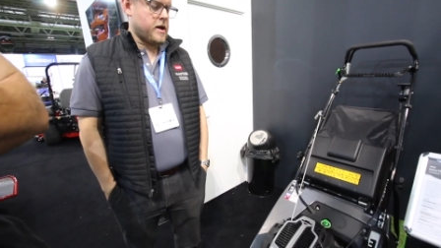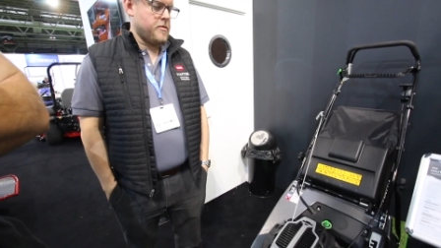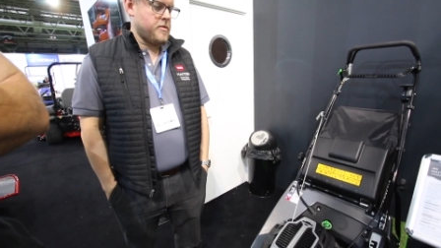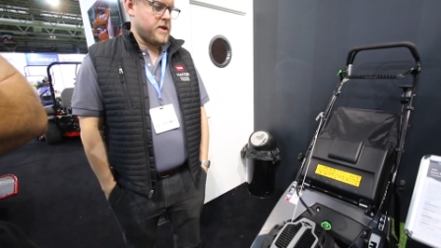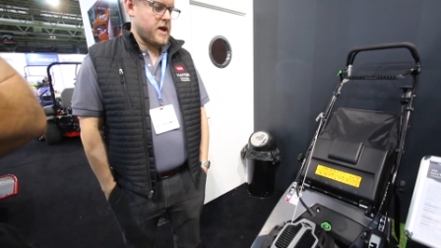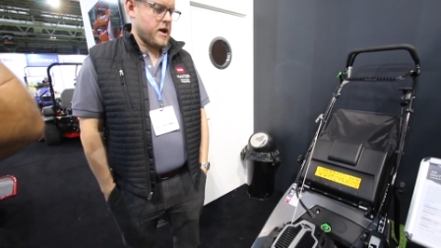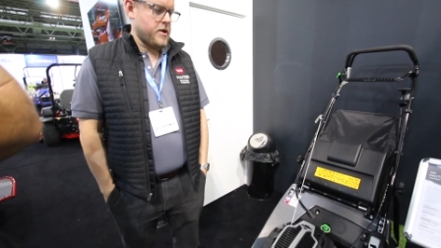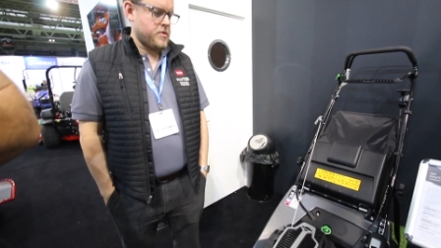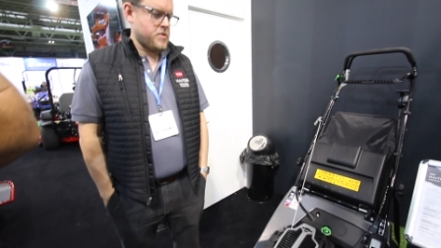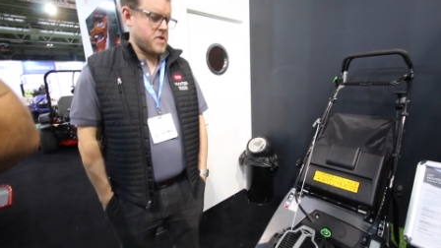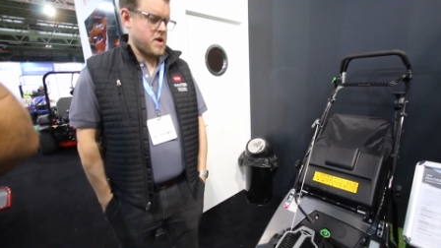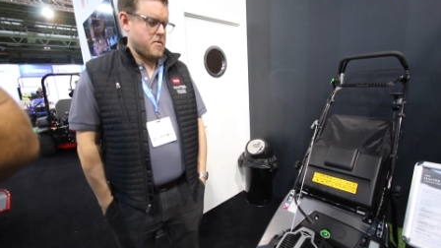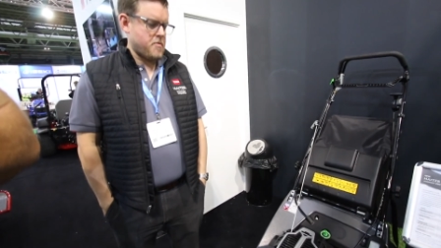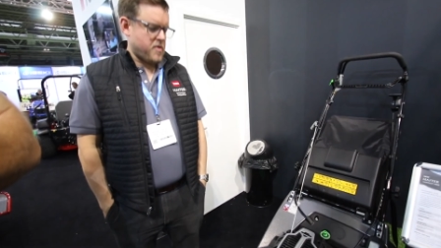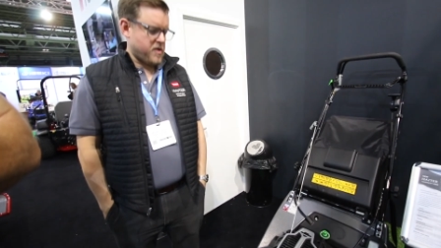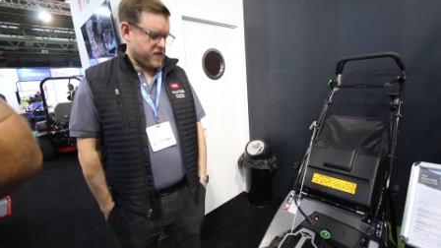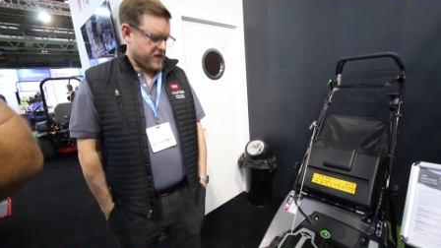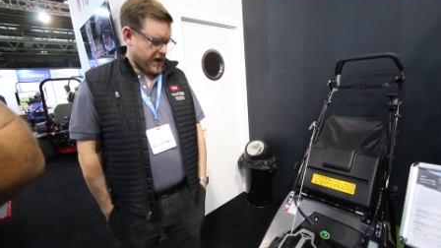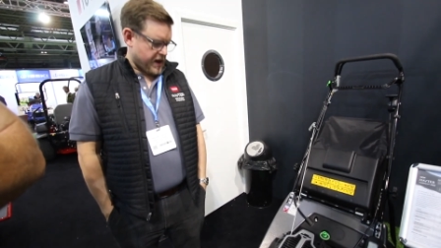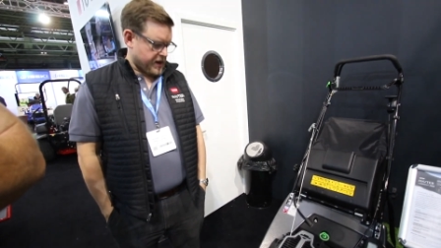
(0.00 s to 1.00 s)
can be down to a
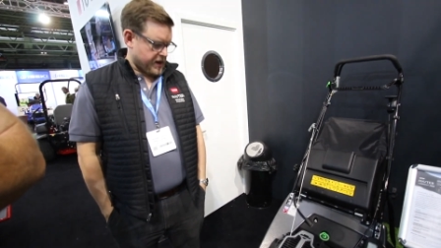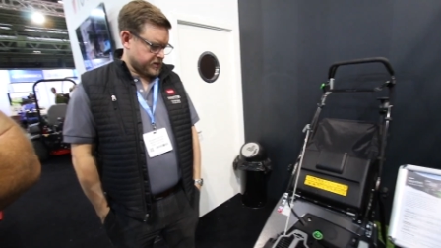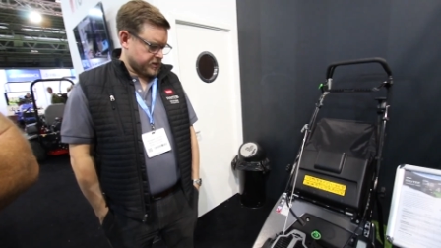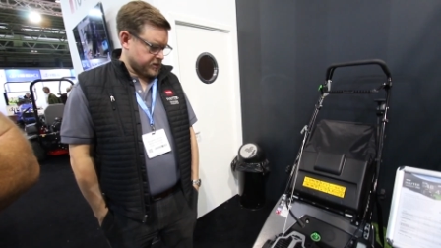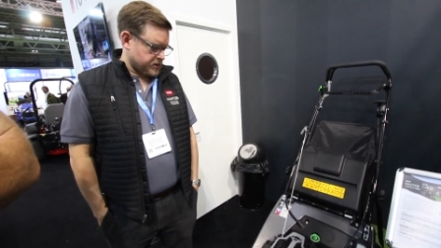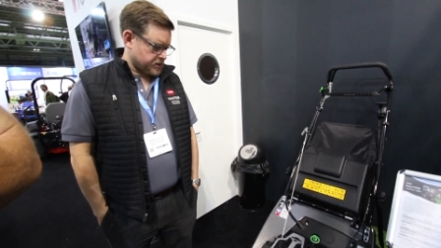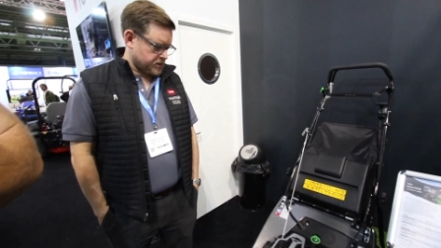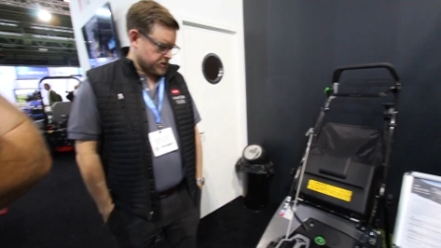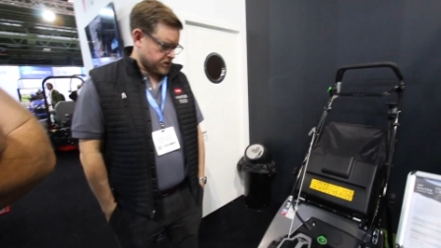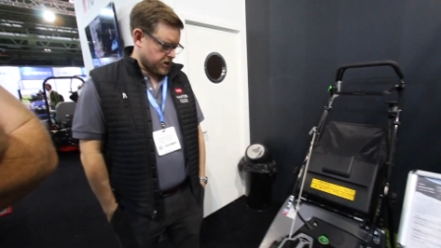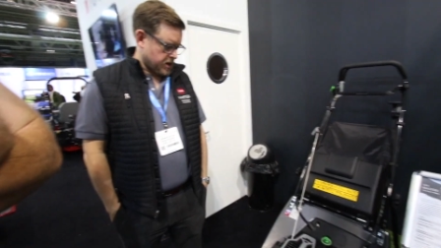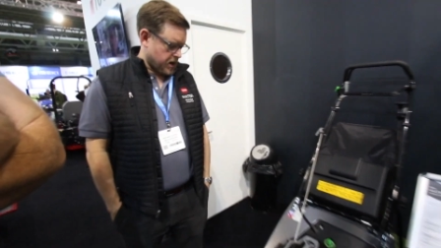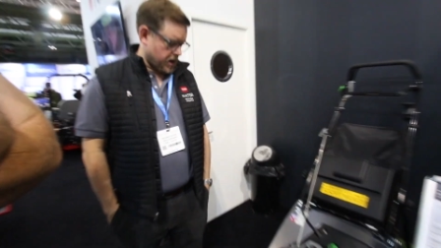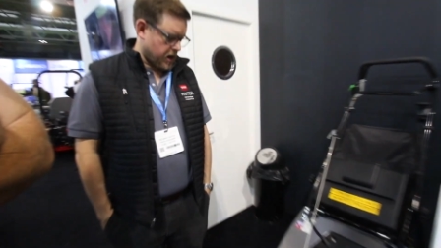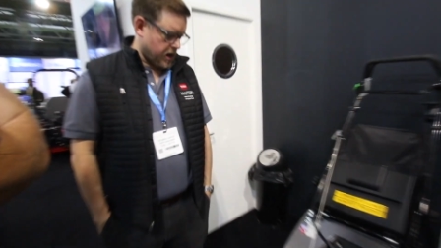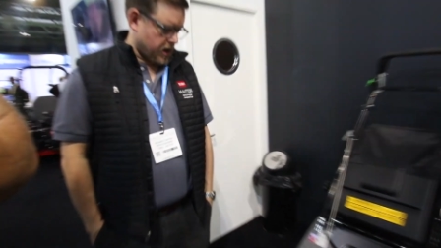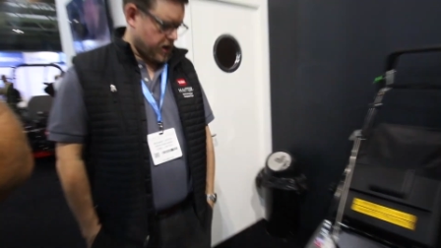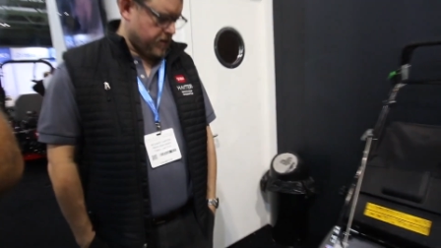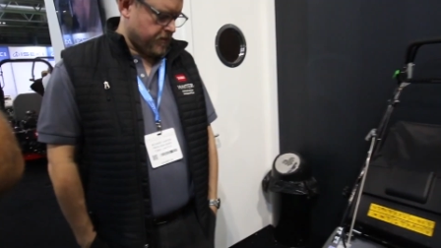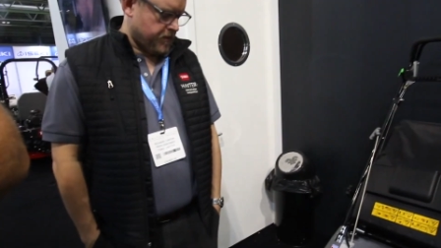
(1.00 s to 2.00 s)
number of factors.
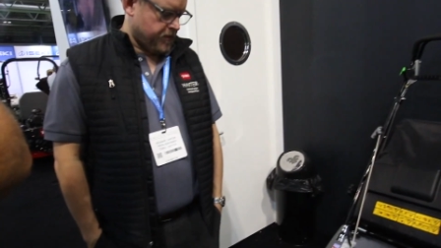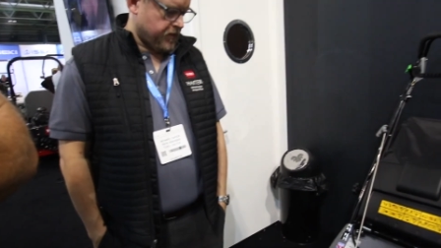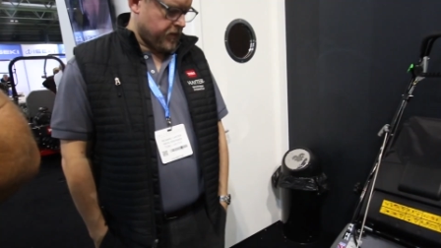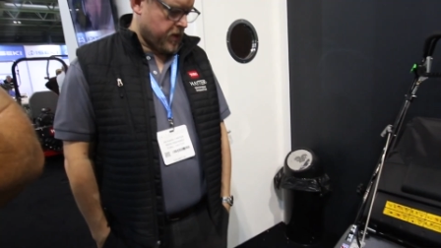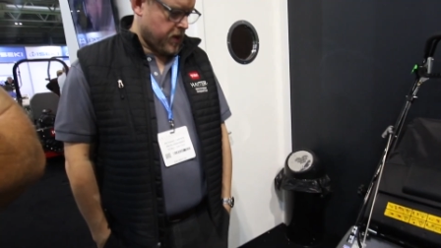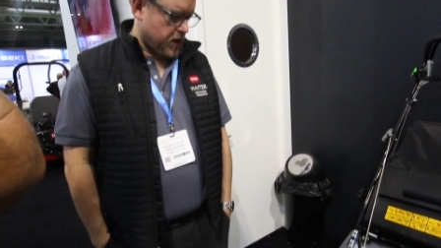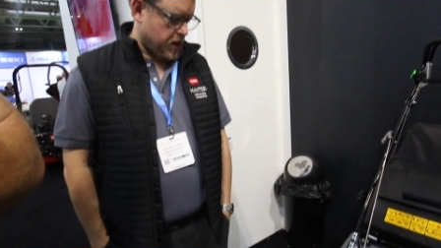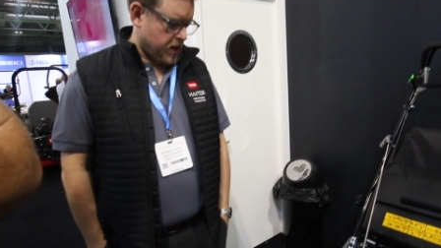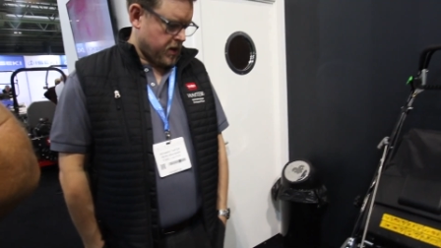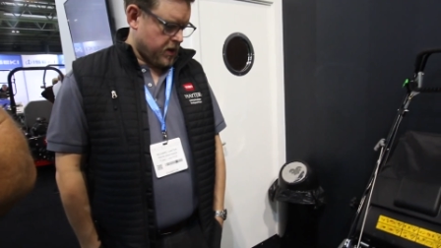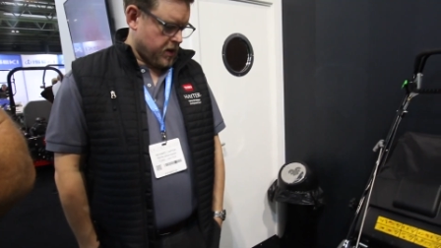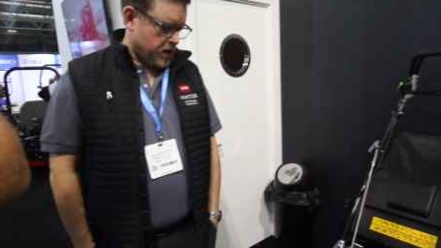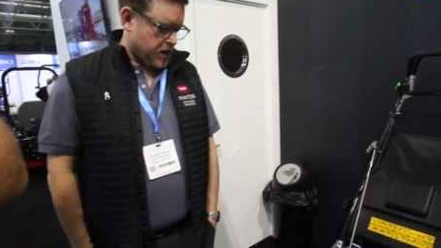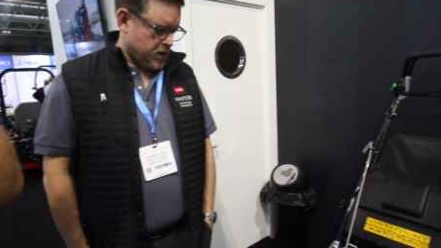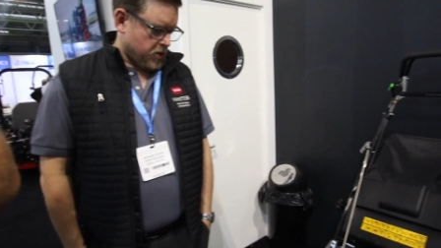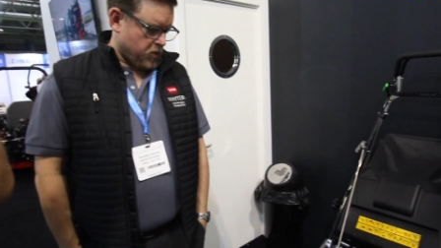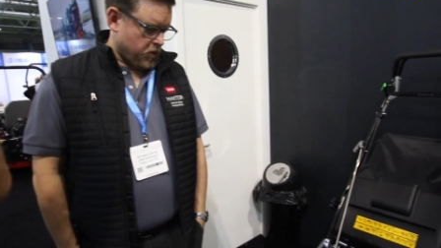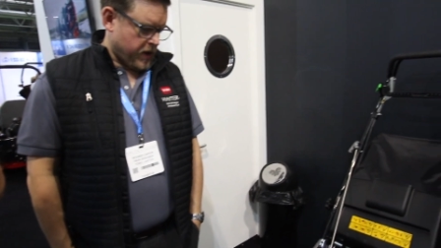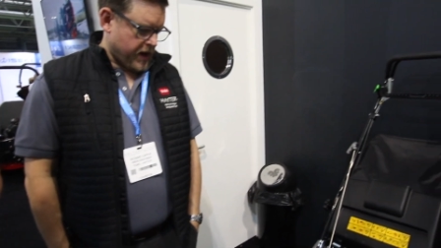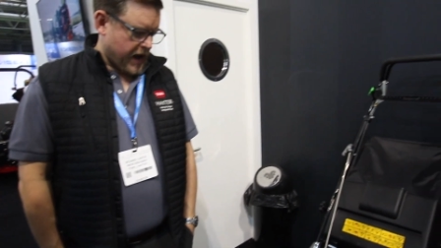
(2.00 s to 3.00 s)

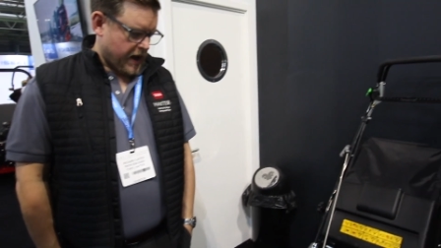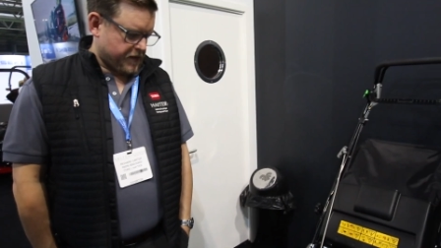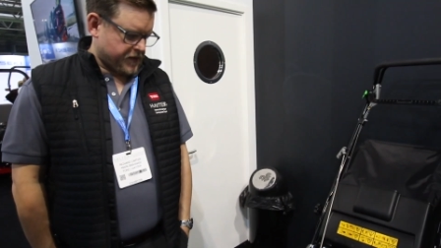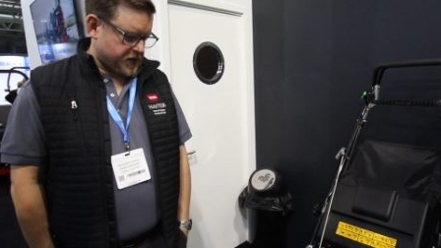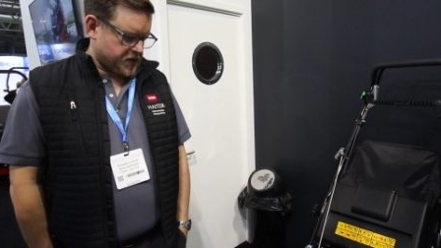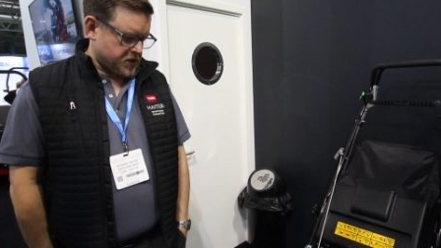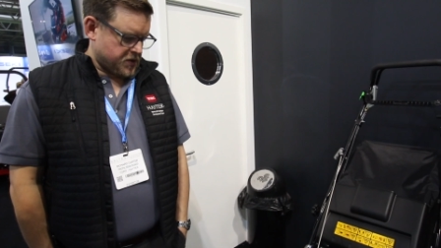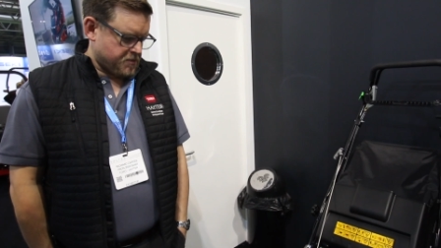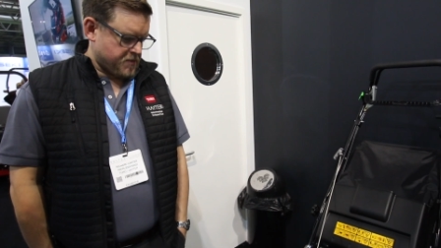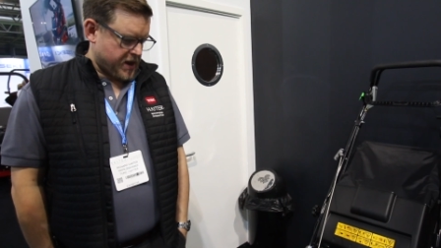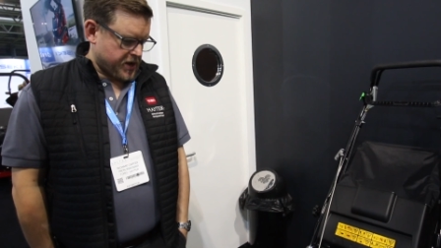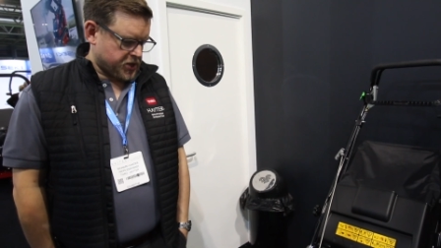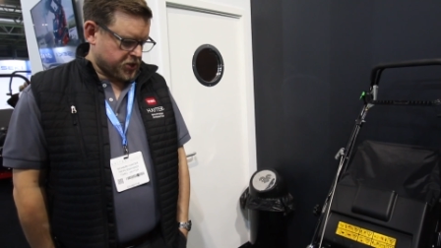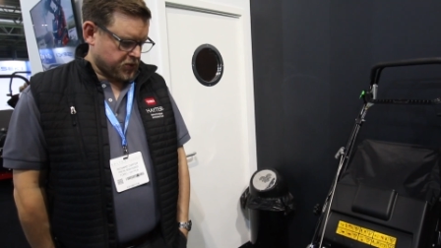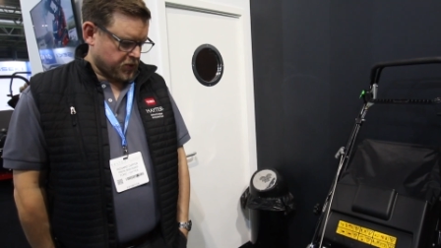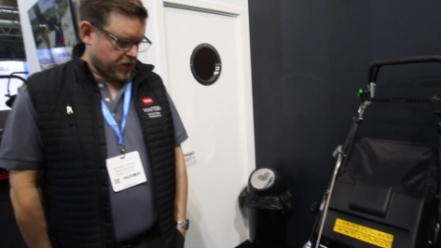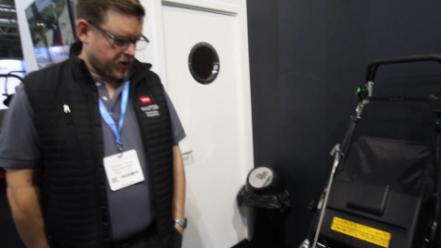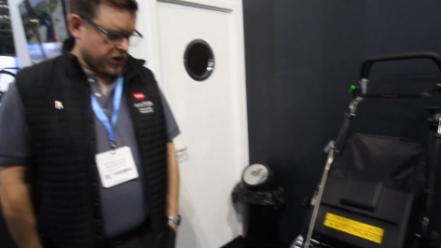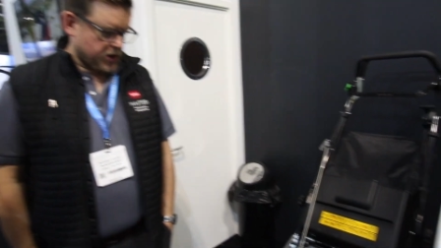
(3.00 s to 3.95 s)
We have to make sure we've